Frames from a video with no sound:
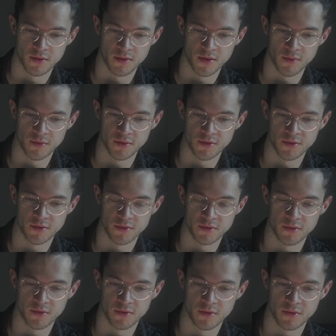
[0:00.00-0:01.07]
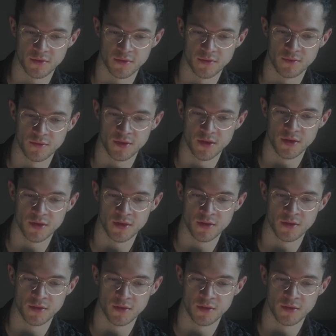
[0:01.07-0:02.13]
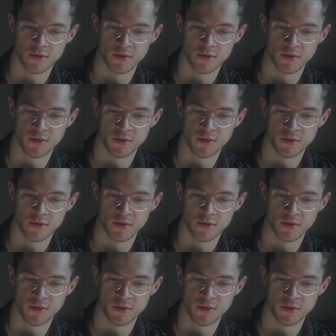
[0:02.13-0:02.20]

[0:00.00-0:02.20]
that was really